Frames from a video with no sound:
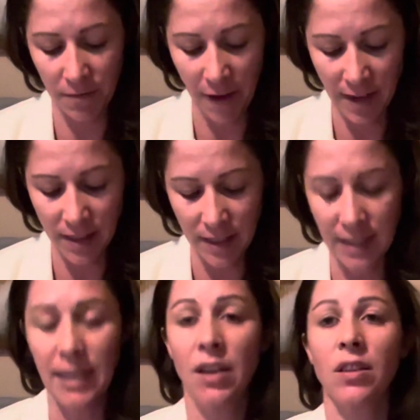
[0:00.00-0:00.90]

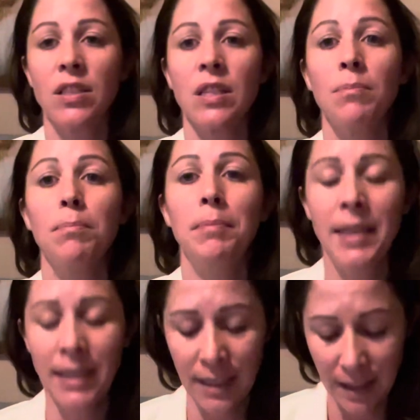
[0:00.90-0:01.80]
fantasy or some
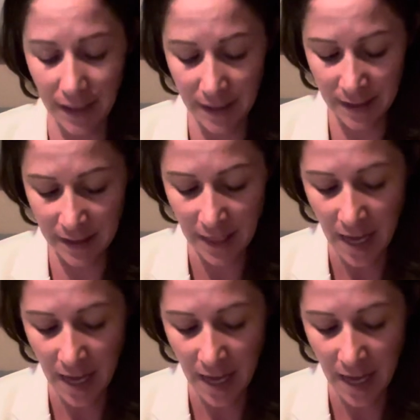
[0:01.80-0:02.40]
beingness